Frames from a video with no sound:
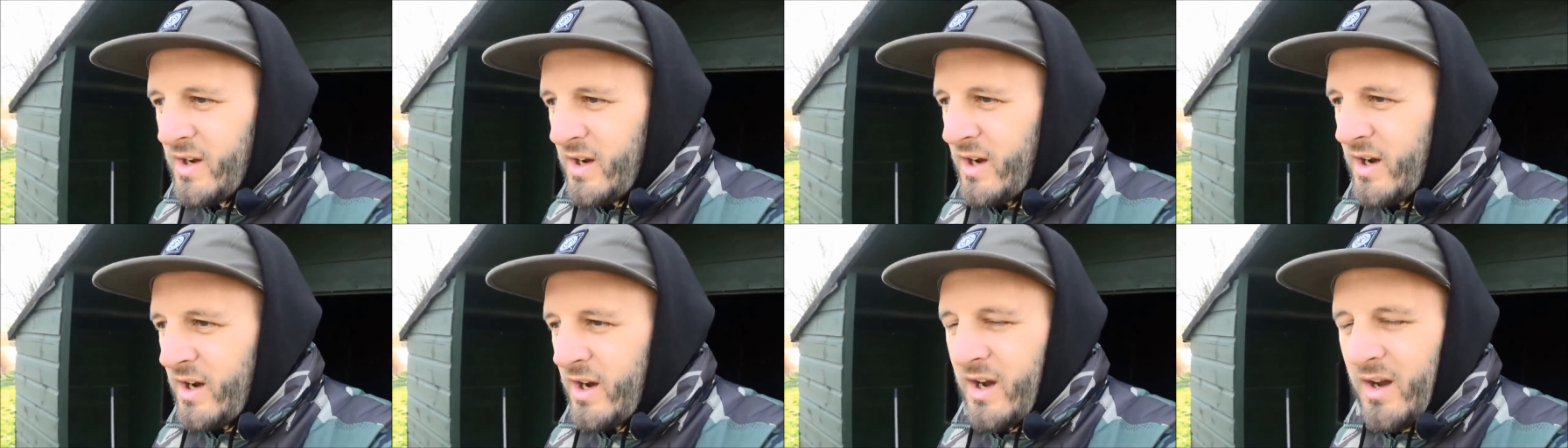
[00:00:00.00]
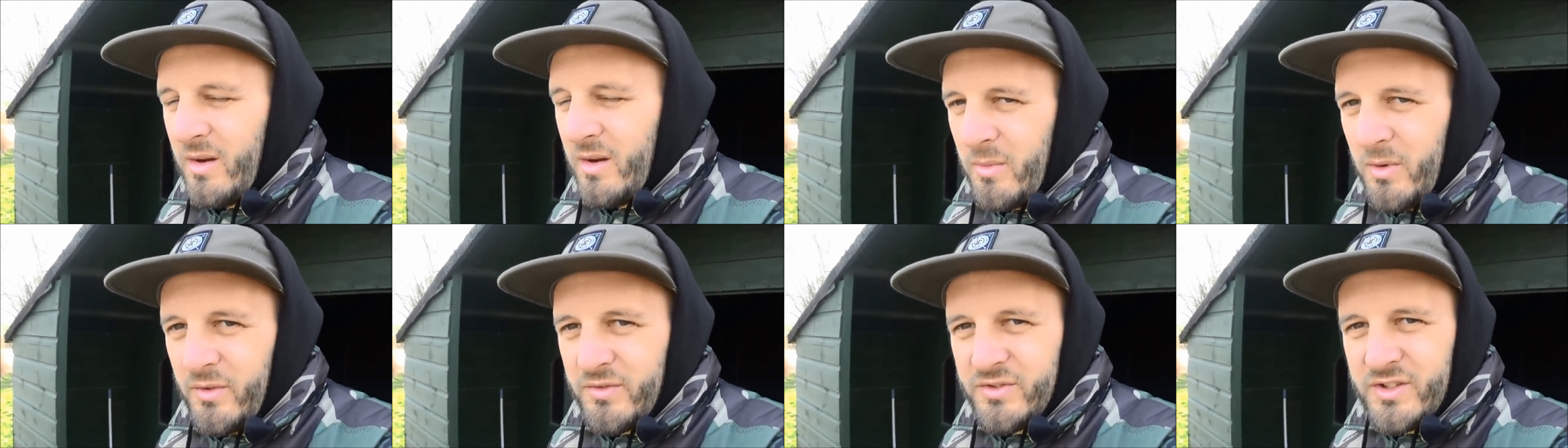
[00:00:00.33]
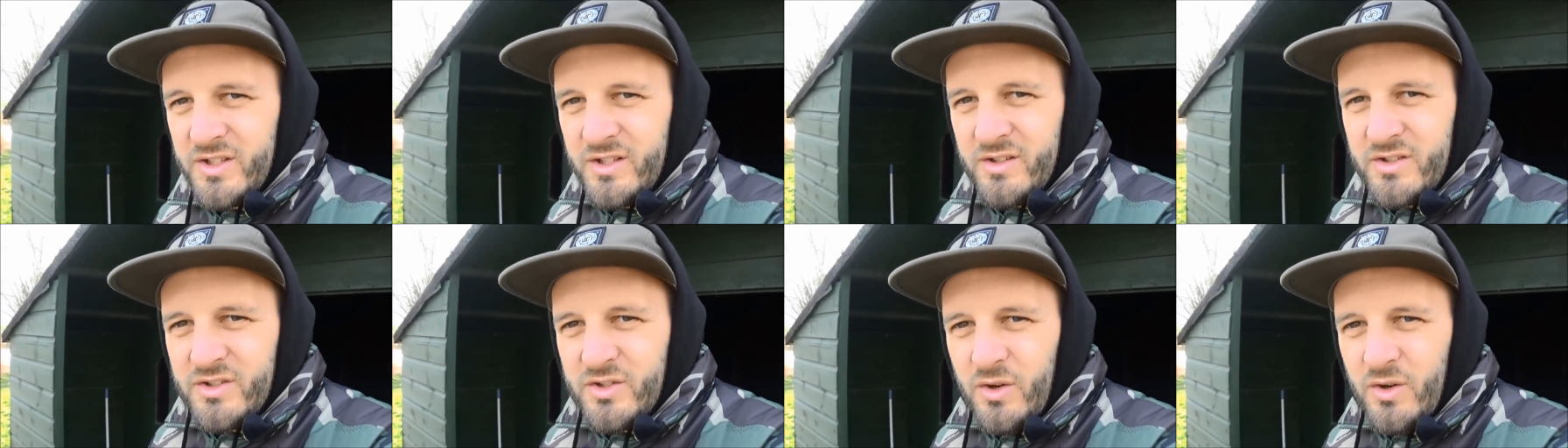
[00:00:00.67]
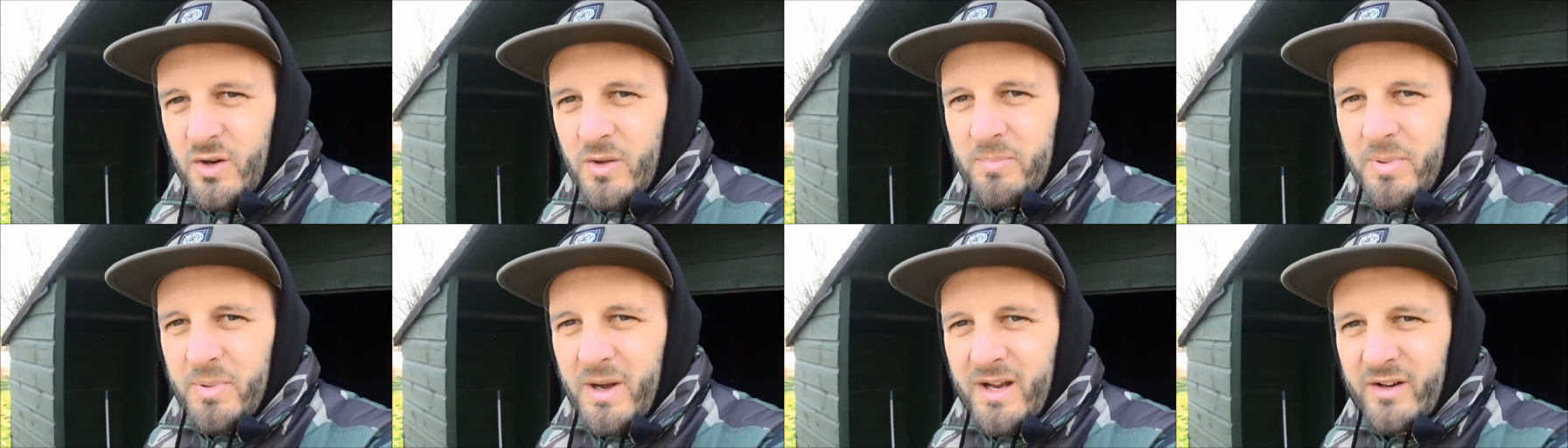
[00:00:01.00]
Obviously the
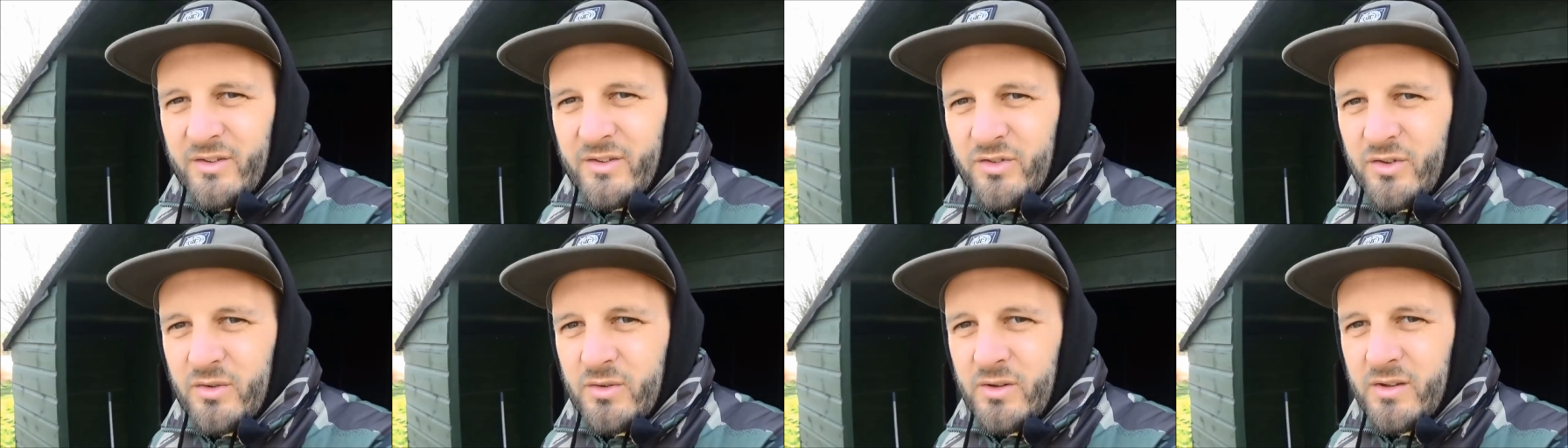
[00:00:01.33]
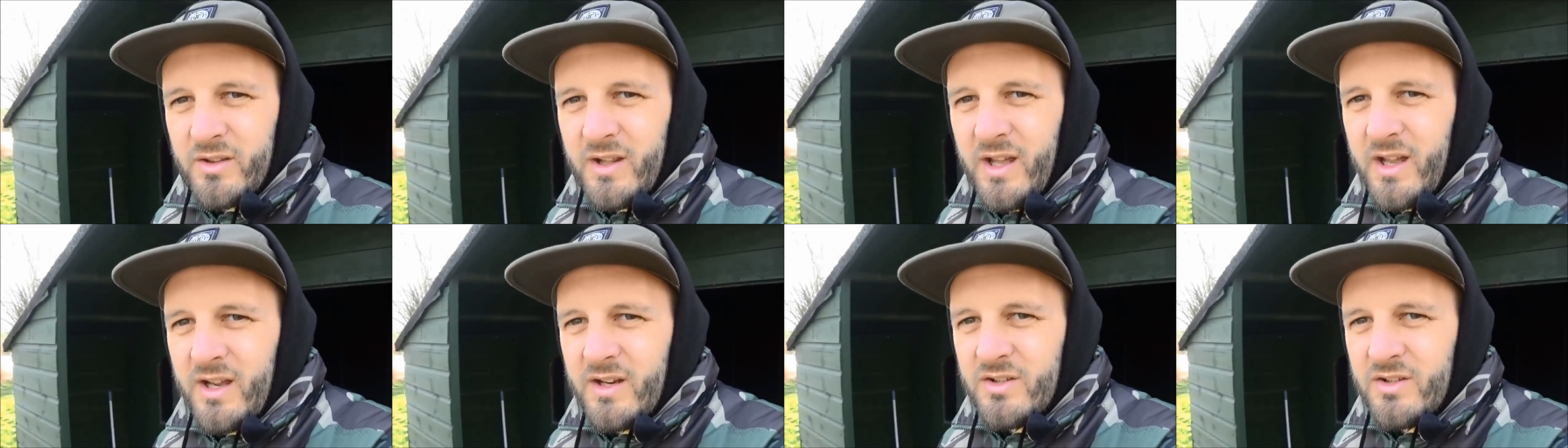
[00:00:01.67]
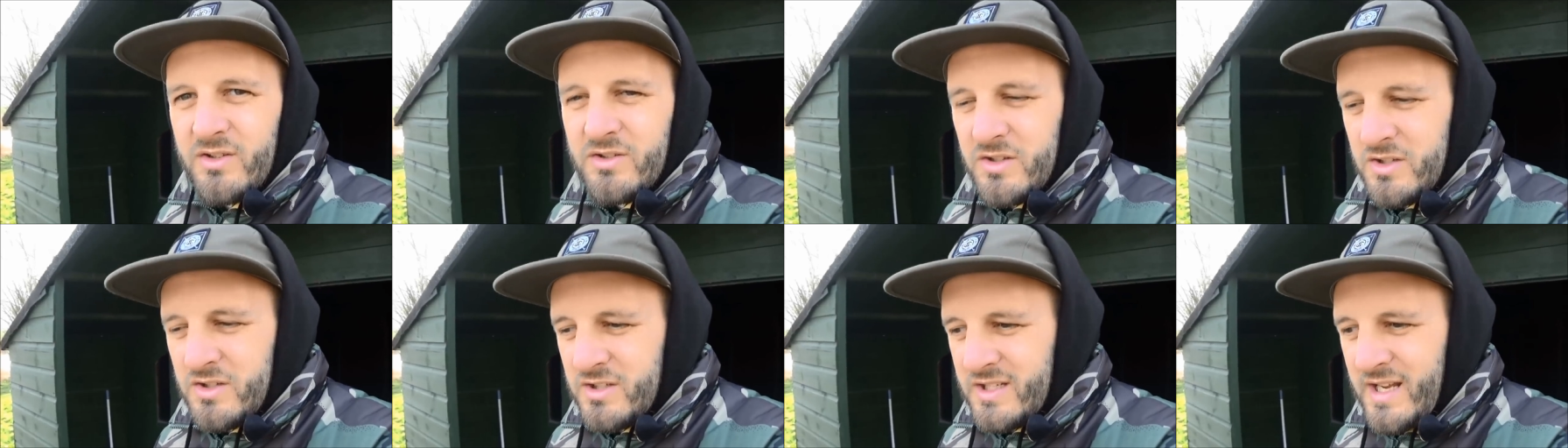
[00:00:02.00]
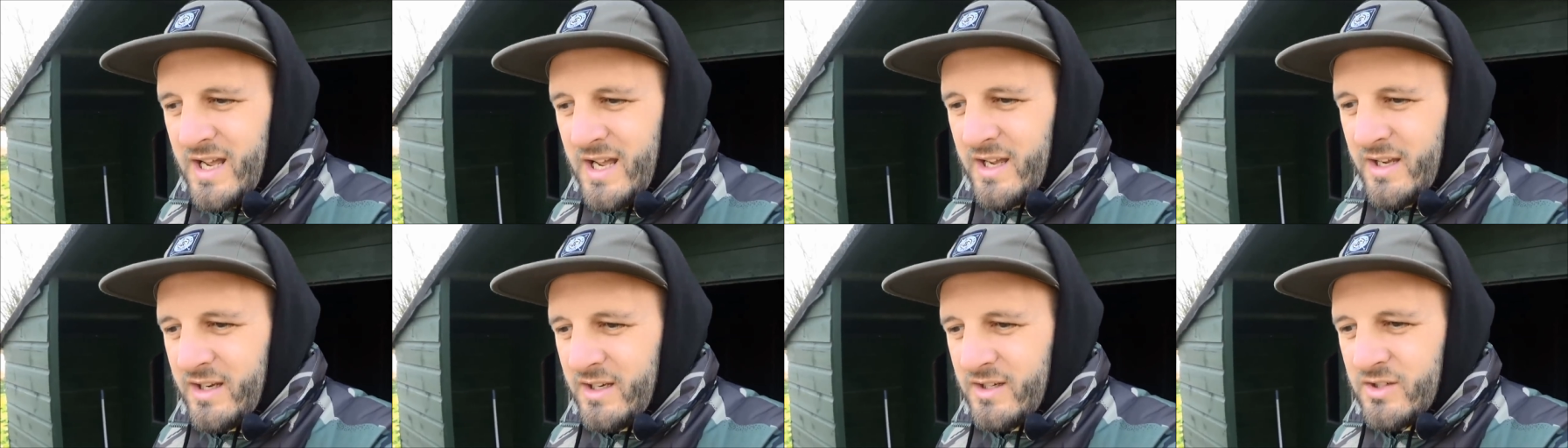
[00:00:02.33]
solid bags through the day, just a
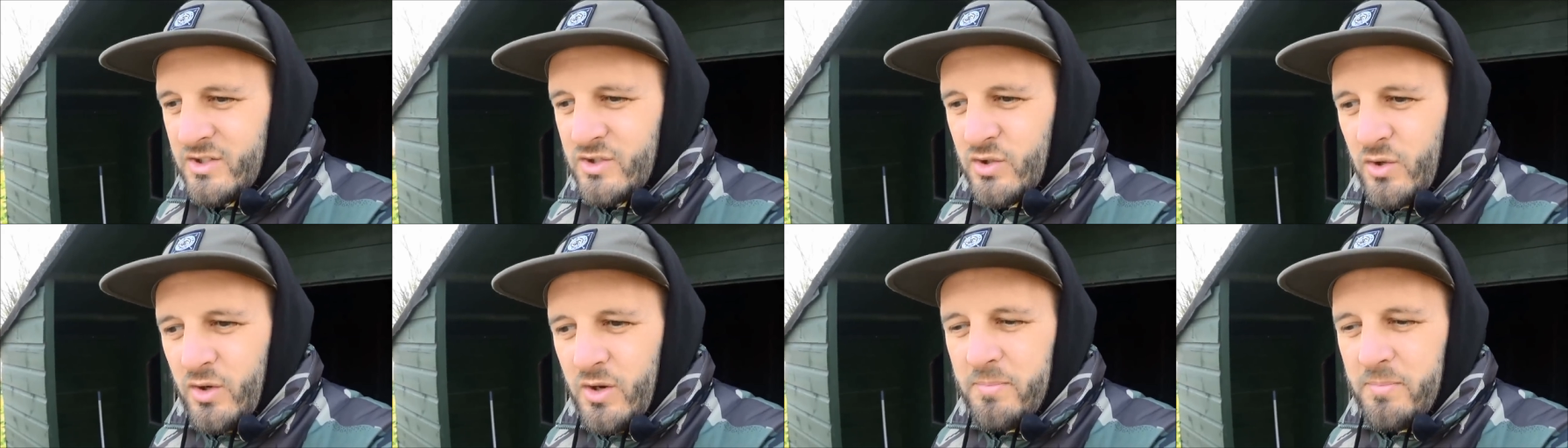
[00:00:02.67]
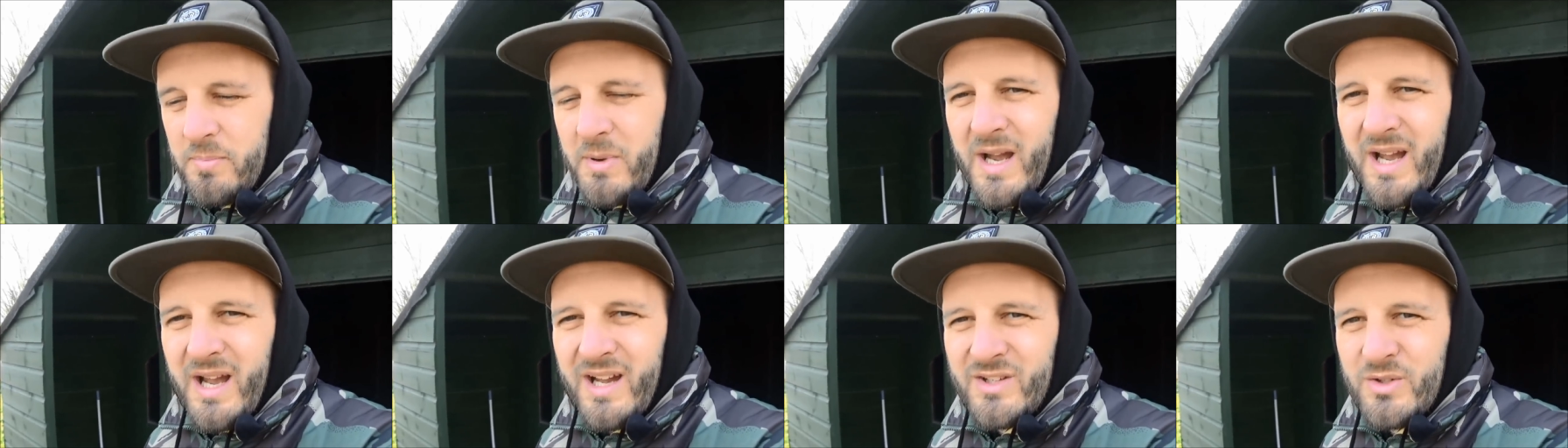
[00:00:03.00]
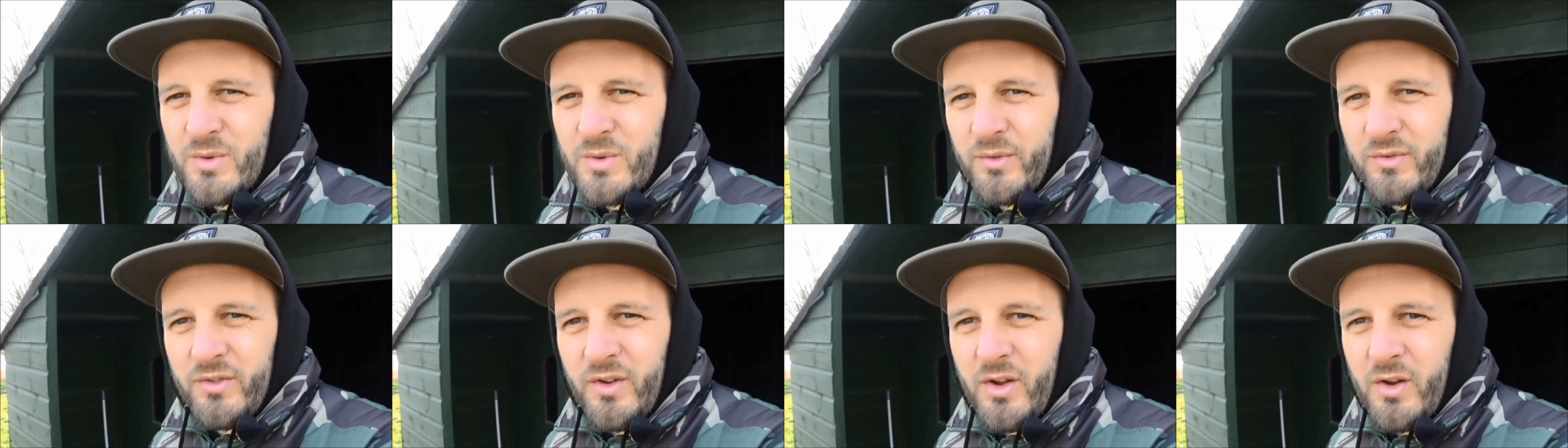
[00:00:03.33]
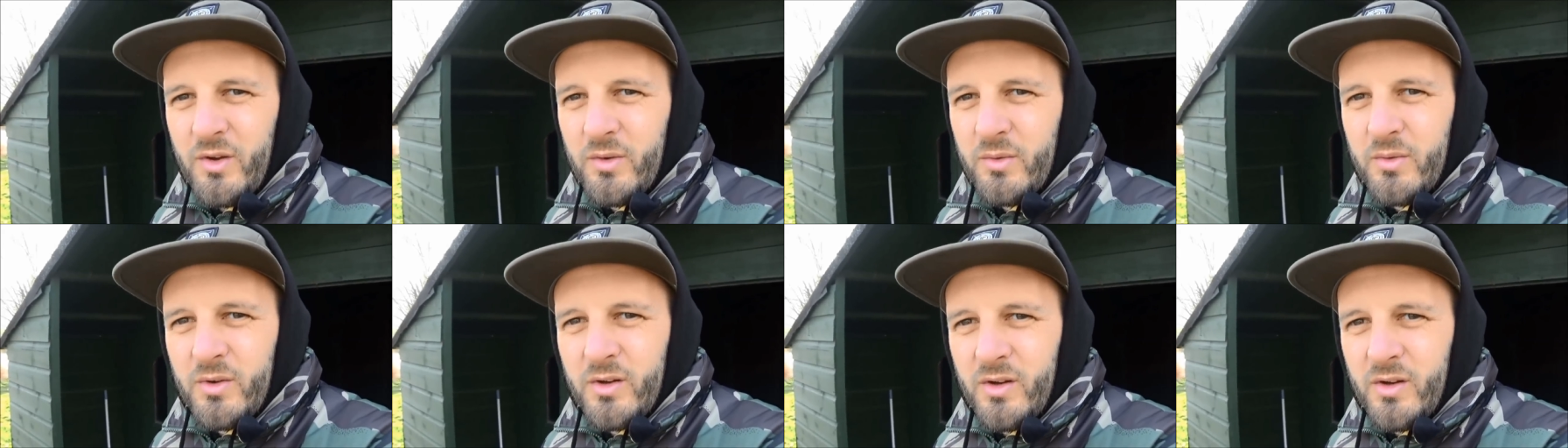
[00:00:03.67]
static solid bags with
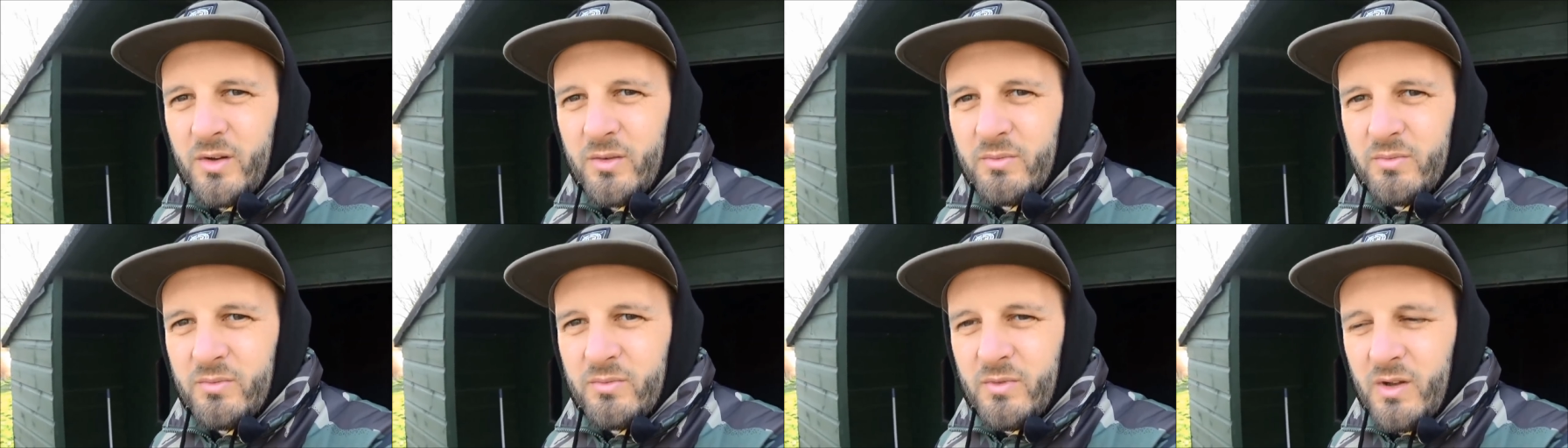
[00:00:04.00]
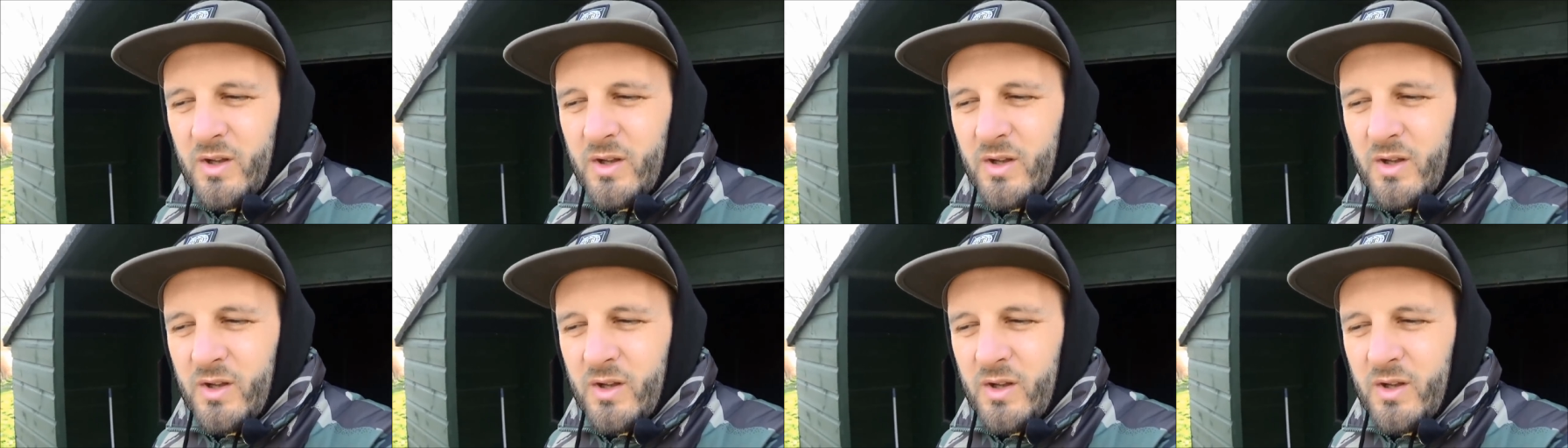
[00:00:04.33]
no, you know,